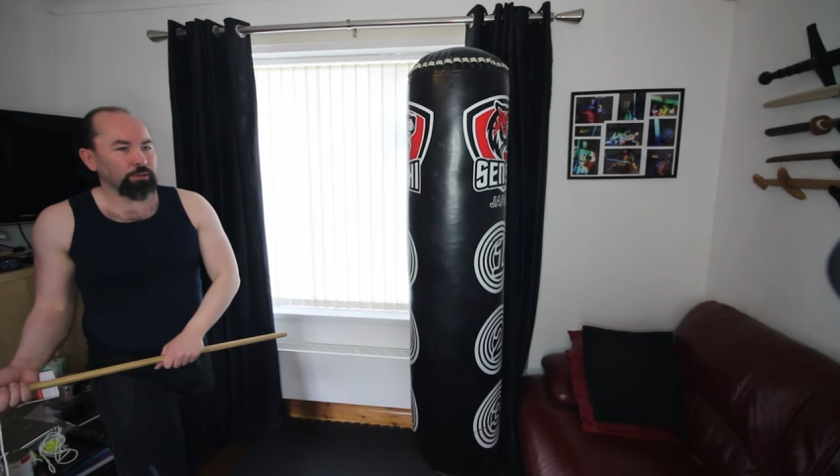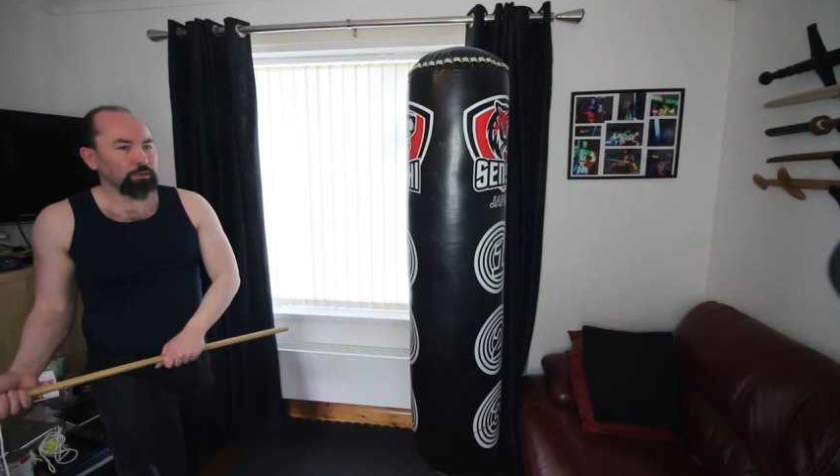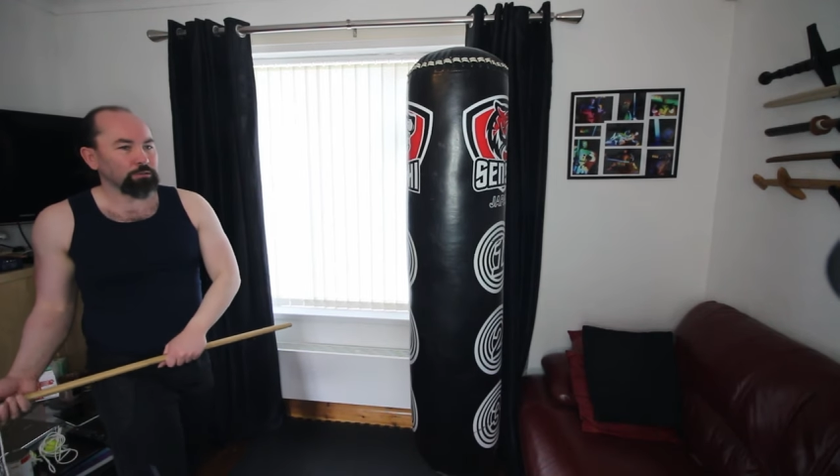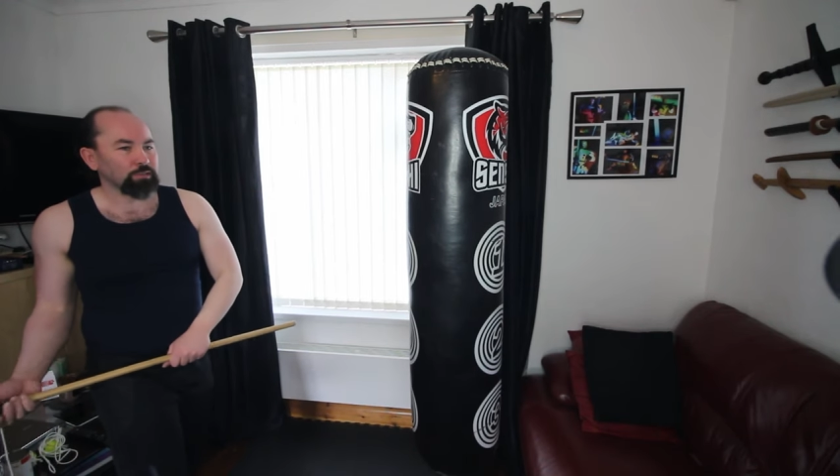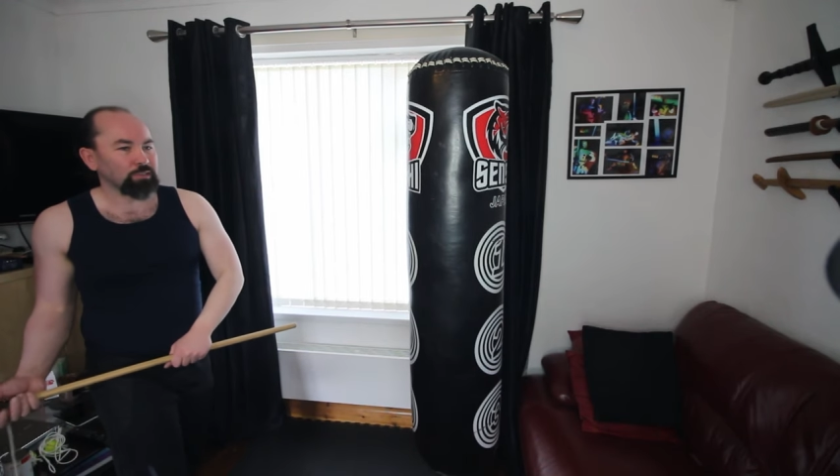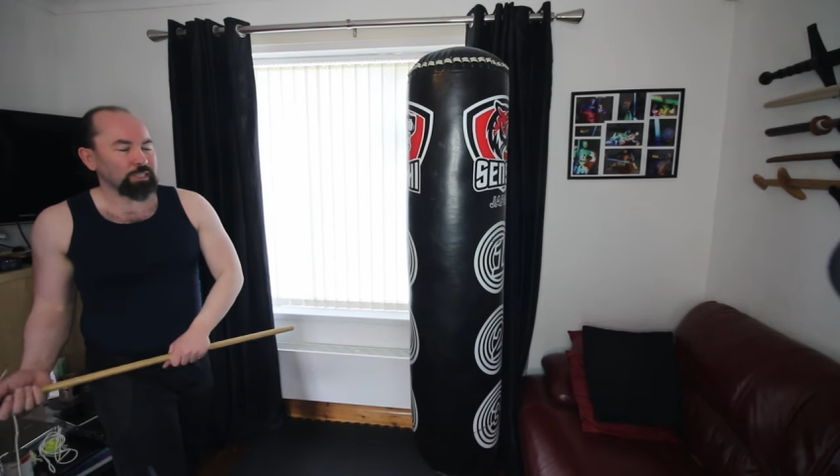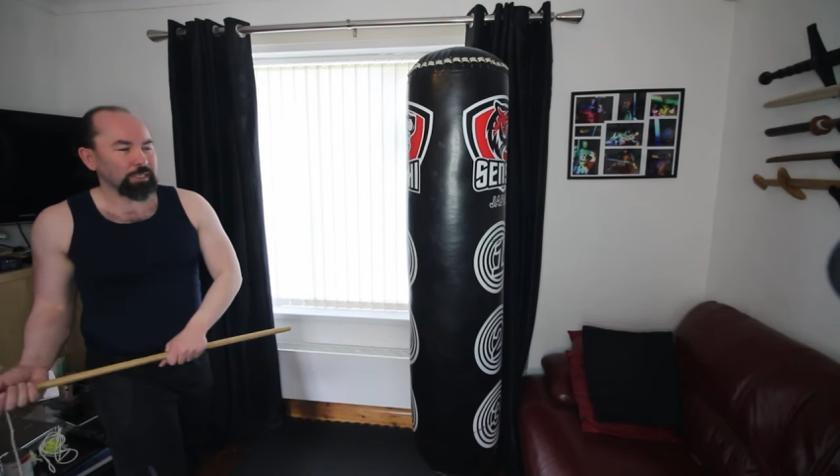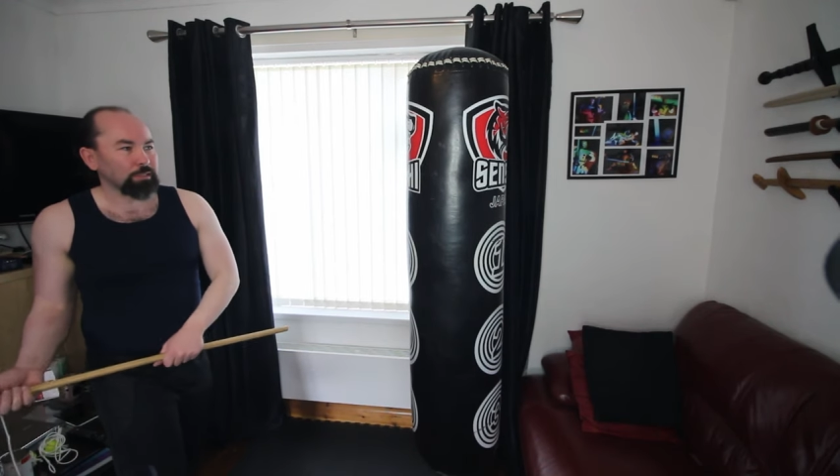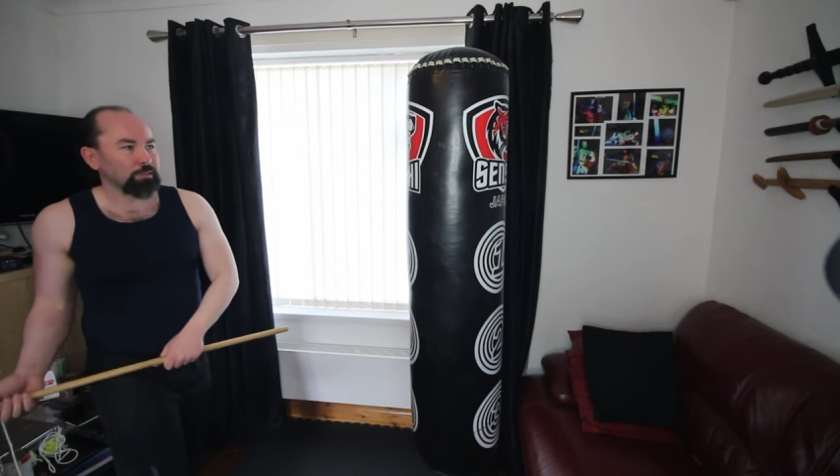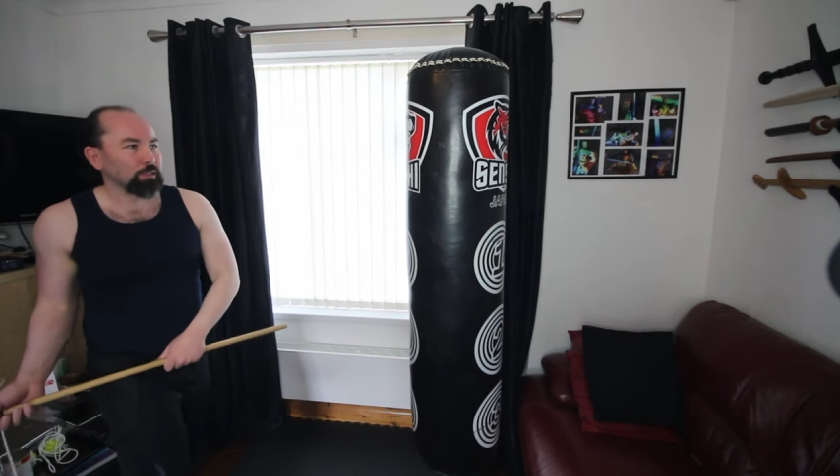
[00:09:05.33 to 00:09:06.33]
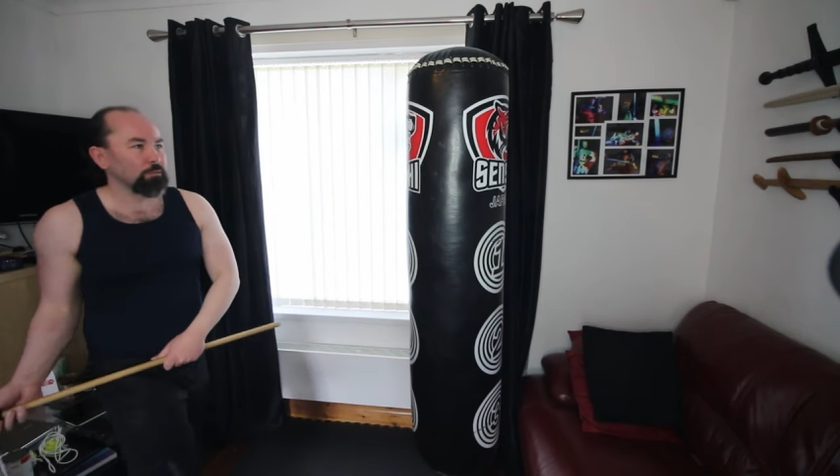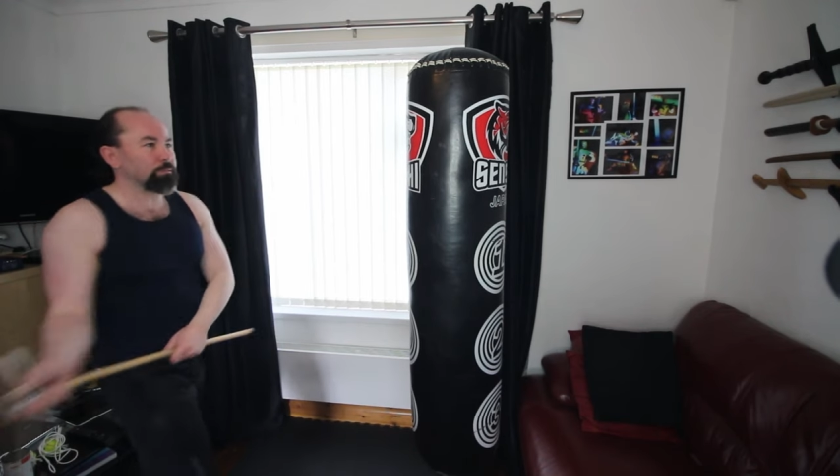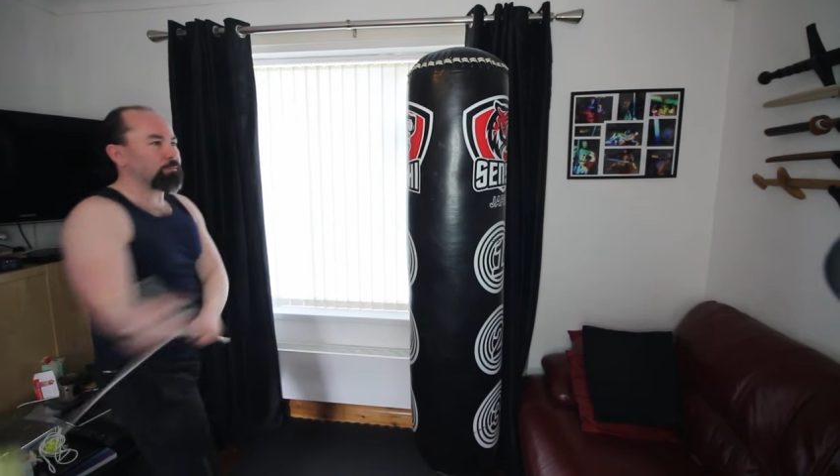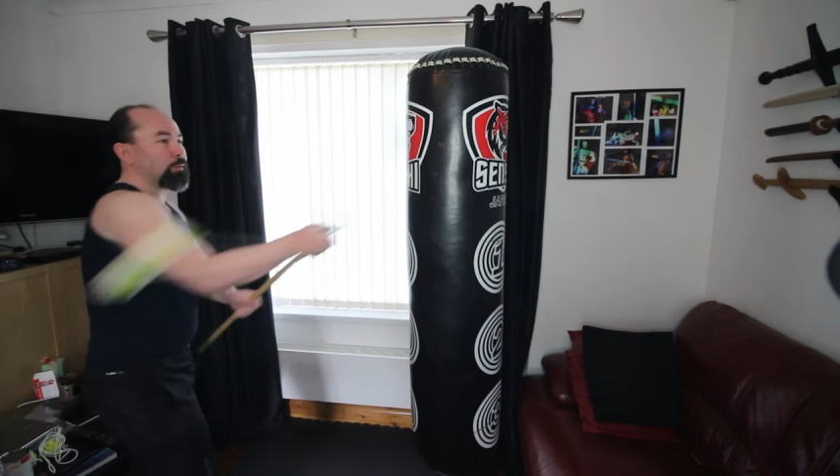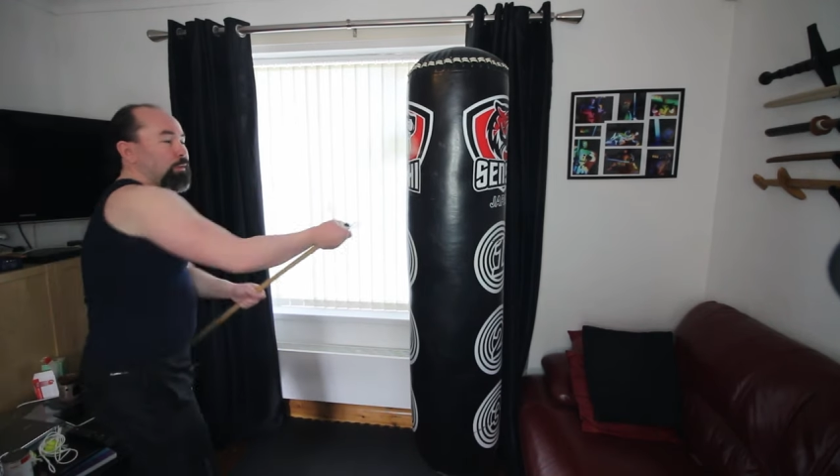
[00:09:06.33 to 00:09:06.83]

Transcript: of the stick itself.